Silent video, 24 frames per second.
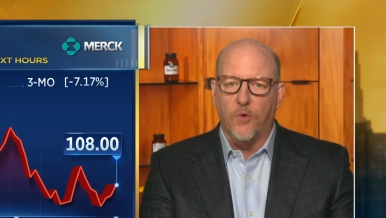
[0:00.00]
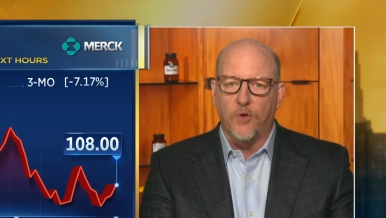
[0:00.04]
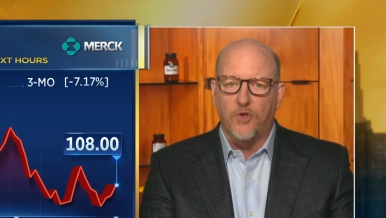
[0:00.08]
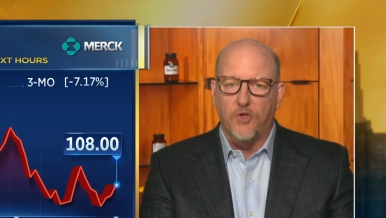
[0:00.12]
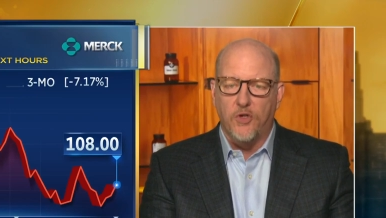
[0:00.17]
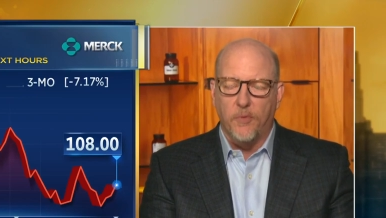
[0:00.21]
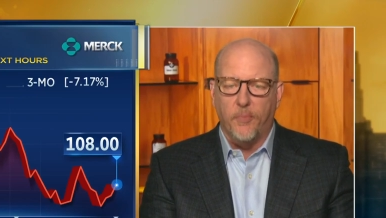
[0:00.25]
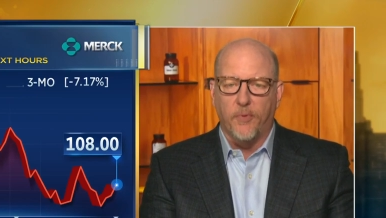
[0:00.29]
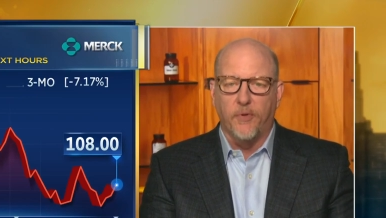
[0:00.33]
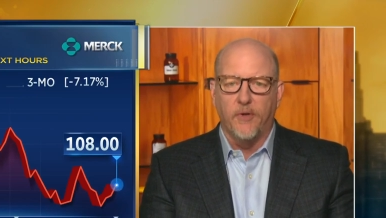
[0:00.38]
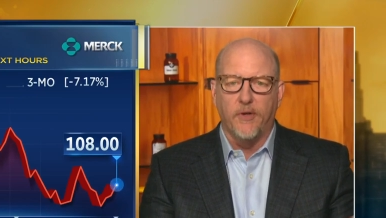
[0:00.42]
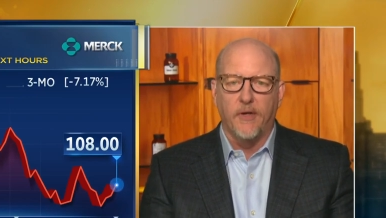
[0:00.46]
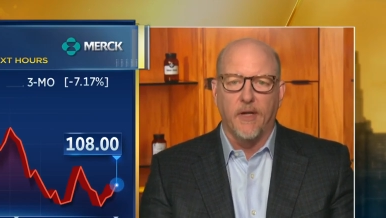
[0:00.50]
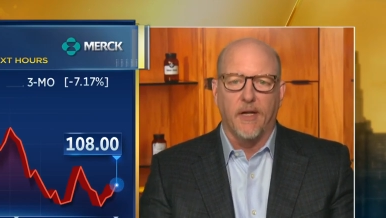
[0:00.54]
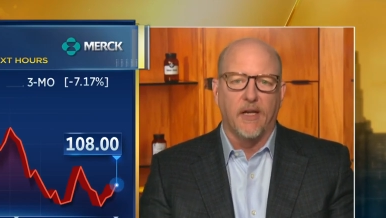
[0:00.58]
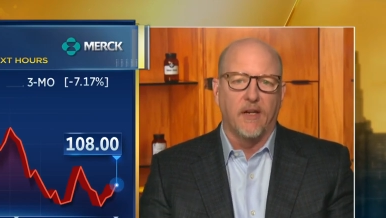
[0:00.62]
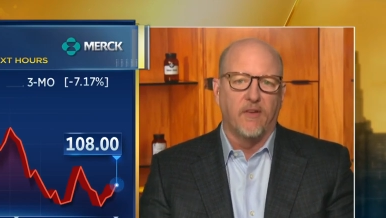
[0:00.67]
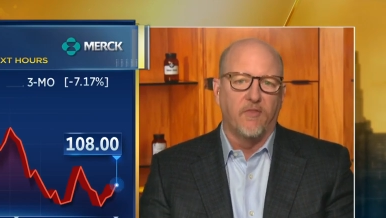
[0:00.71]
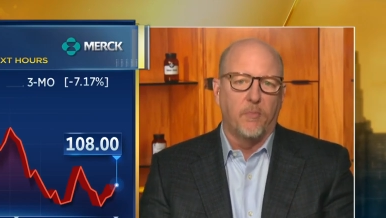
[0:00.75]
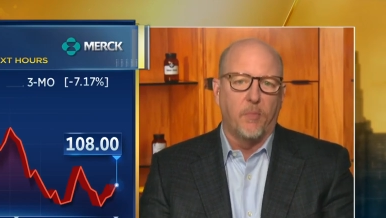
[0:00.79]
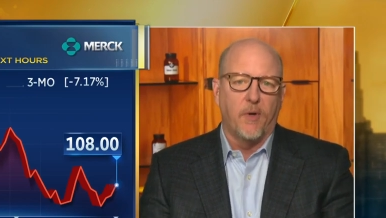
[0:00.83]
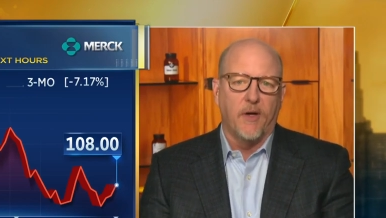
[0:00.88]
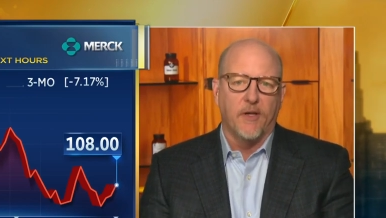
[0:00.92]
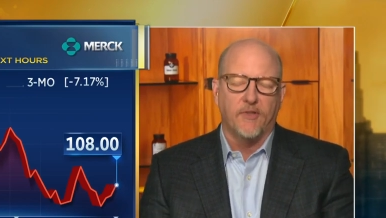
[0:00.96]
triple
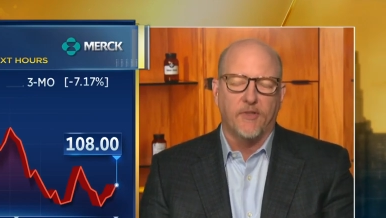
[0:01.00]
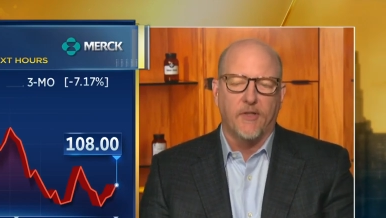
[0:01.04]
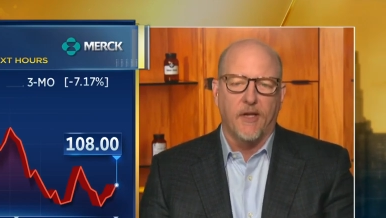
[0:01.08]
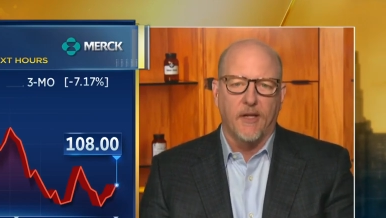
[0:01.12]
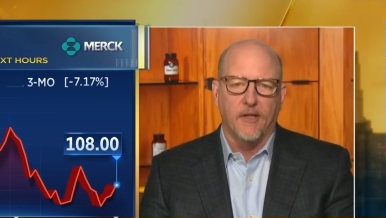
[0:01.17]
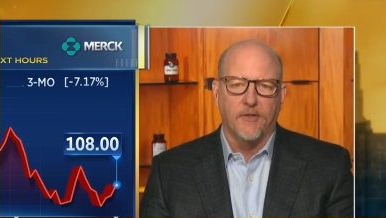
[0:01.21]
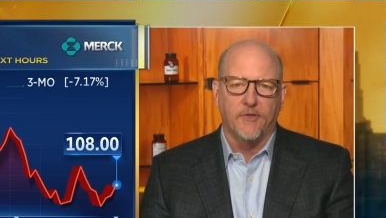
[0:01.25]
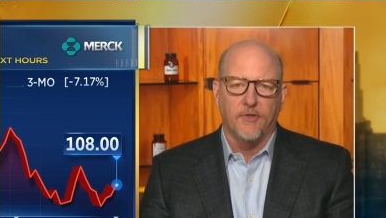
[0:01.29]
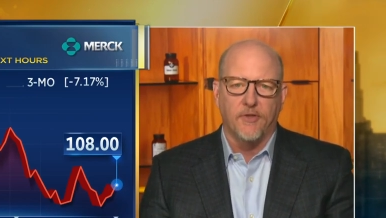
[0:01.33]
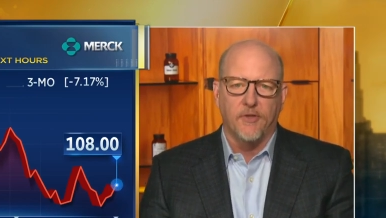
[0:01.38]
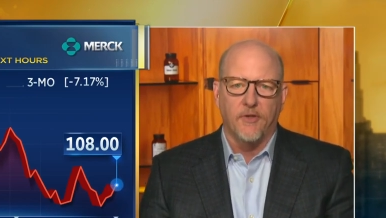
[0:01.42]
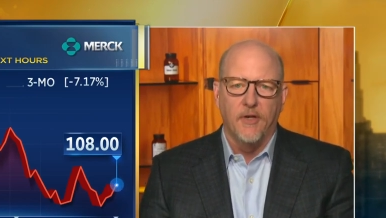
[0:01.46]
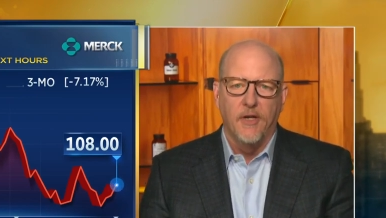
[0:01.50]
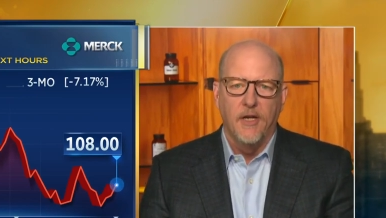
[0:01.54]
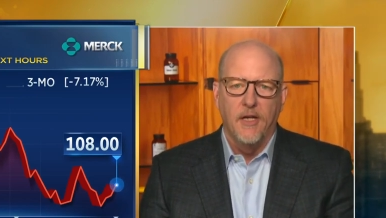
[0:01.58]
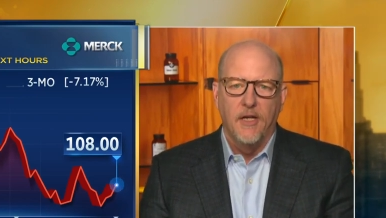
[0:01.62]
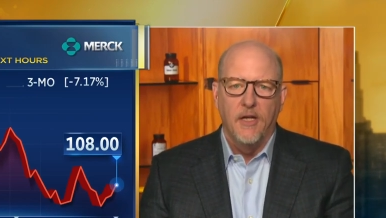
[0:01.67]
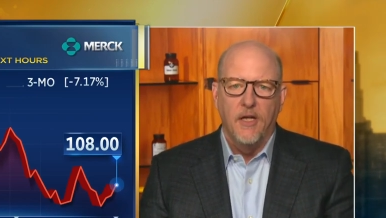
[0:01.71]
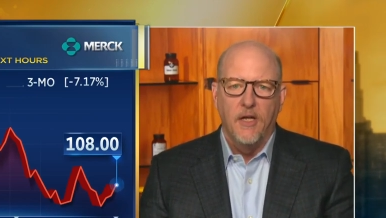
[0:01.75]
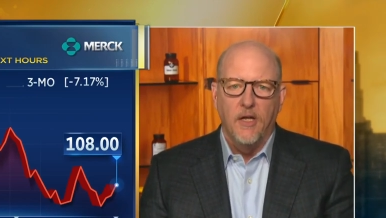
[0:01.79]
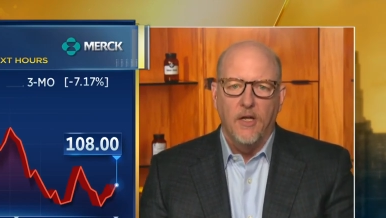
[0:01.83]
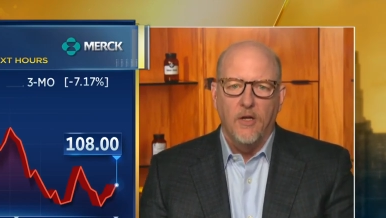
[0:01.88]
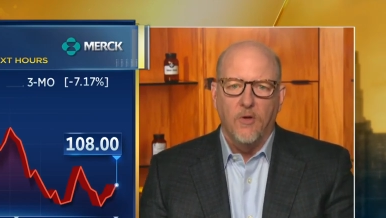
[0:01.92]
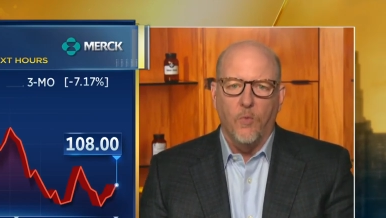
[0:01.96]
negative breast cancer
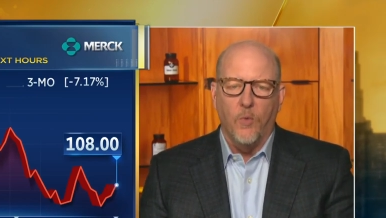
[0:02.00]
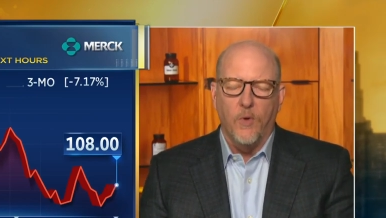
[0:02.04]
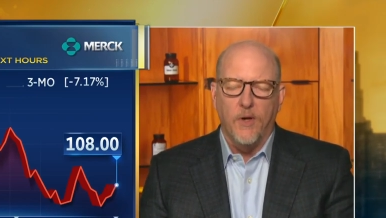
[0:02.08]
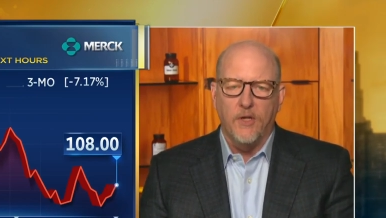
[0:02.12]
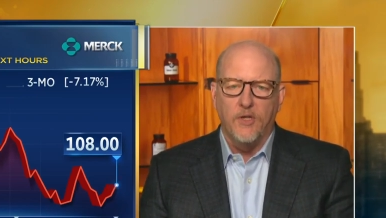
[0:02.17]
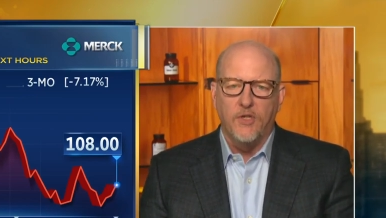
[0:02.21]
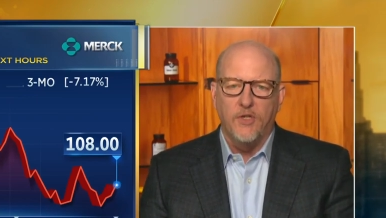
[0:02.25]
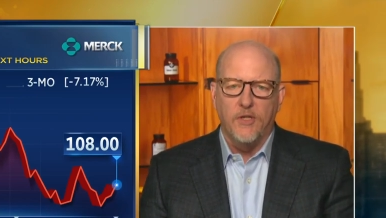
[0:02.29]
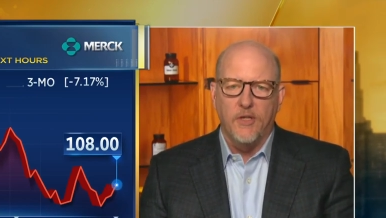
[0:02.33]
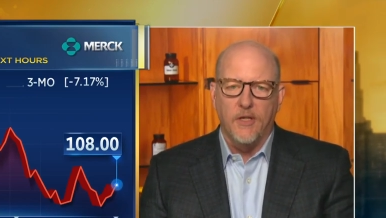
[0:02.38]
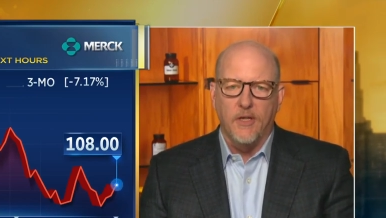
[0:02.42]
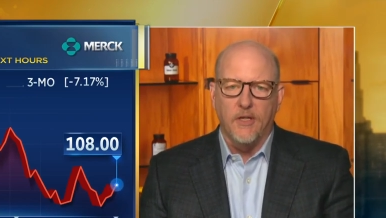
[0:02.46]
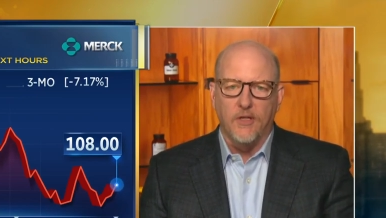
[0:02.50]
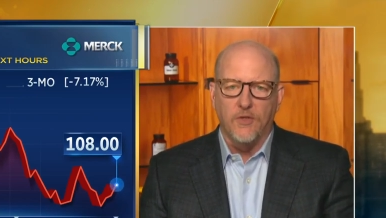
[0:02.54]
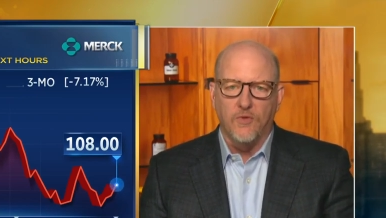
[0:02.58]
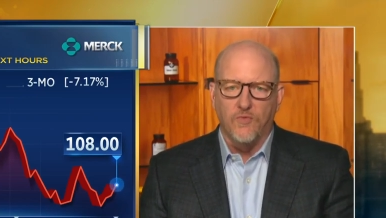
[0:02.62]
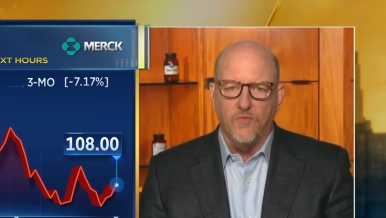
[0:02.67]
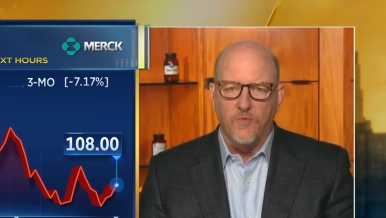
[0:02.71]
which has